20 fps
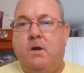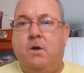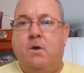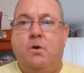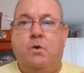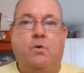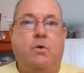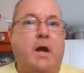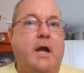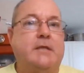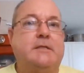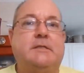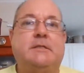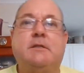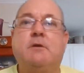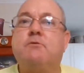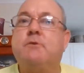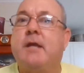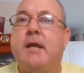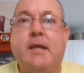who I
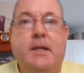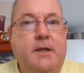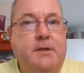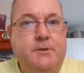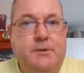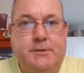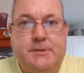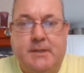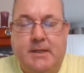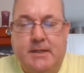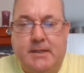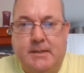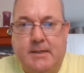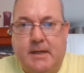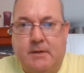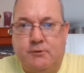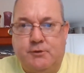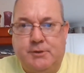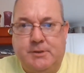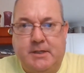still can't understand
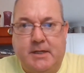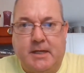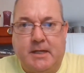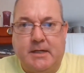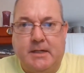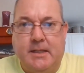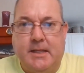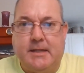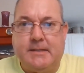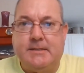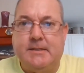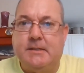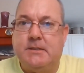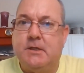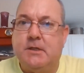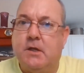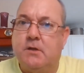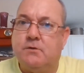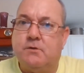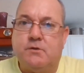how she got elected.
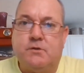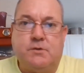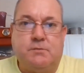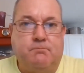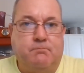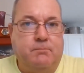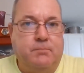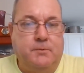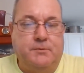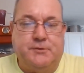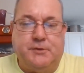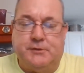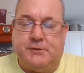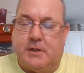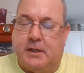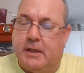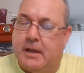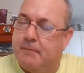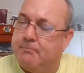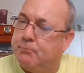She's a
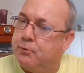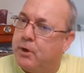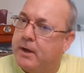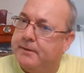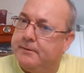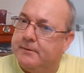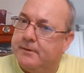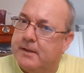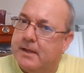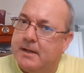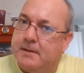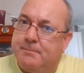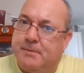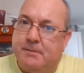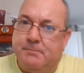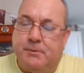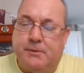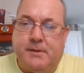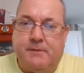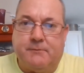lot brighter than a lot of
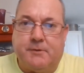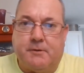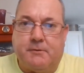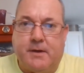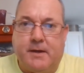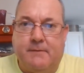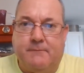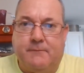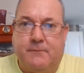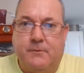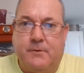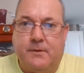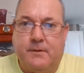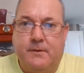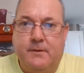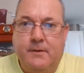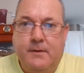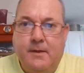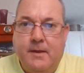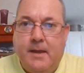people give her credit for.
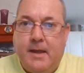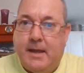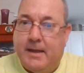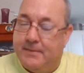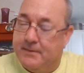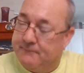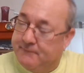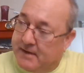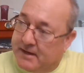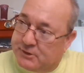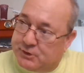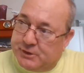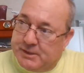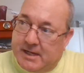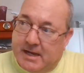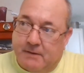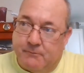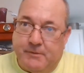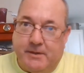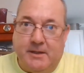And the fact
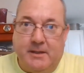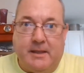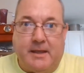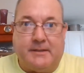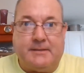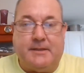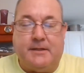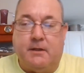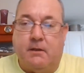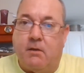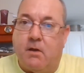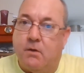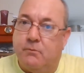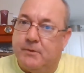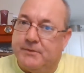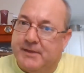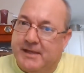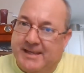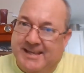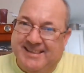got reelected along
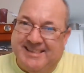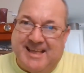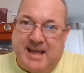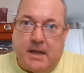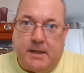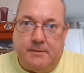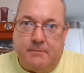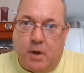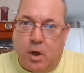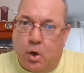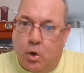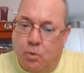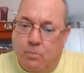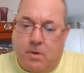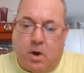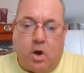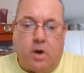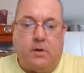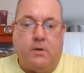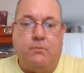with Ilhan
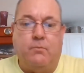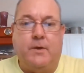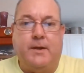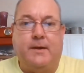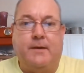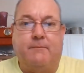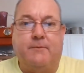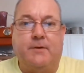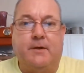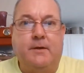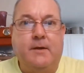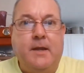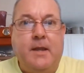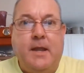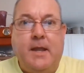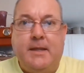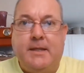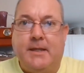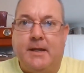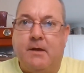Omar or whatever.
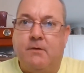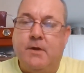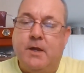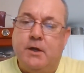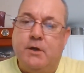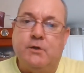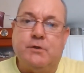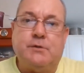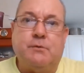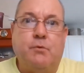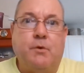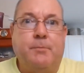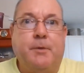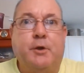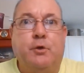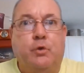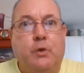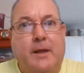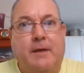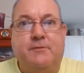Here's a woman
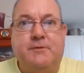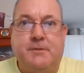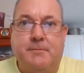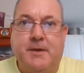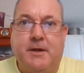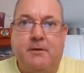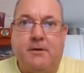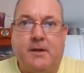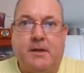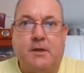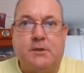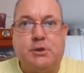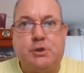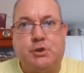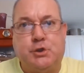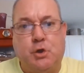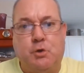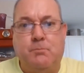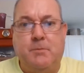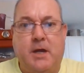who loves America
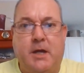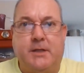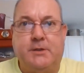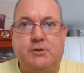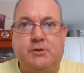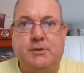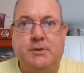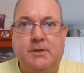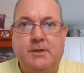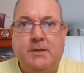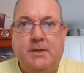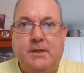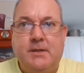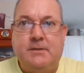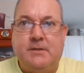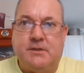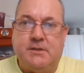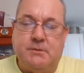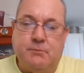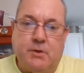so much
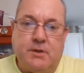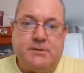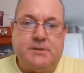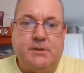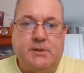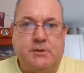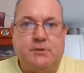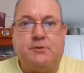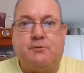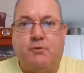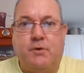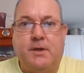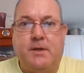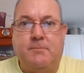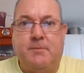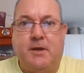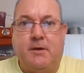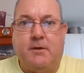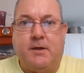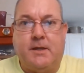that she wants to destroy
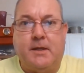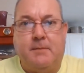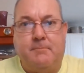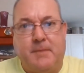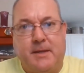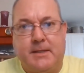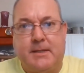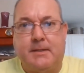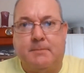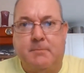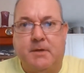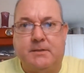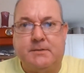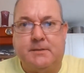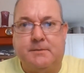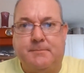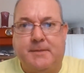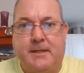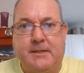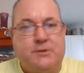America and make it a
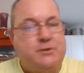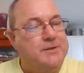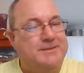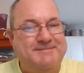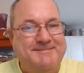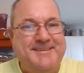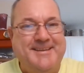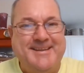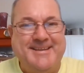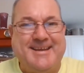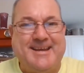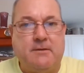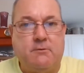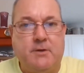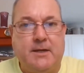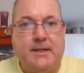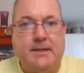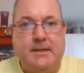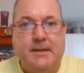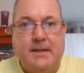Muslim nation. Isn't that
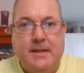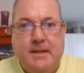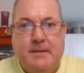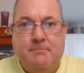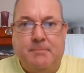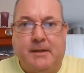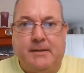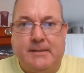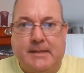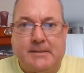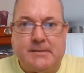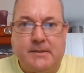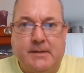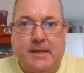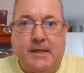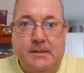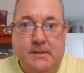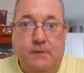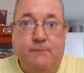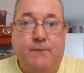great? But that's
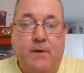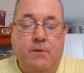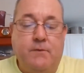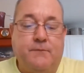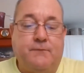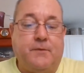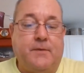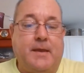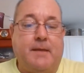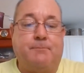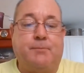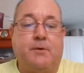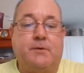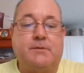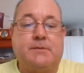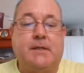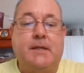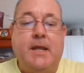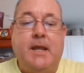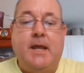okay. You voted for that
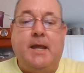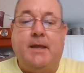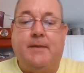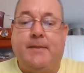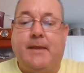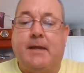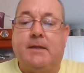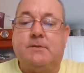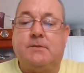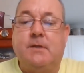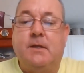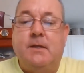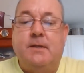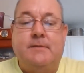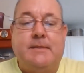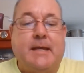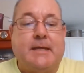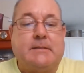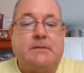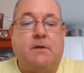person, and
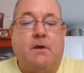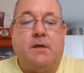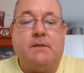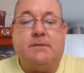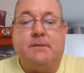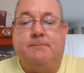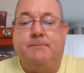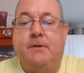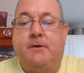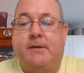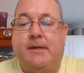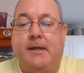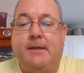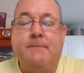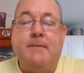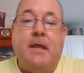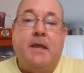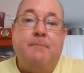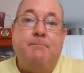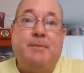that's awesome, okay?
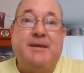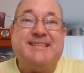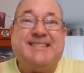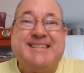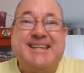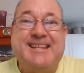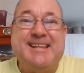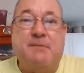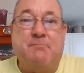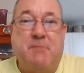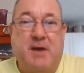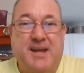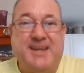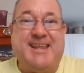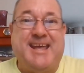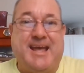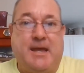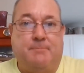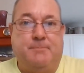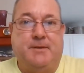Best thing that might
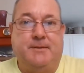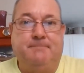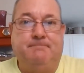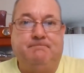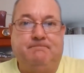happen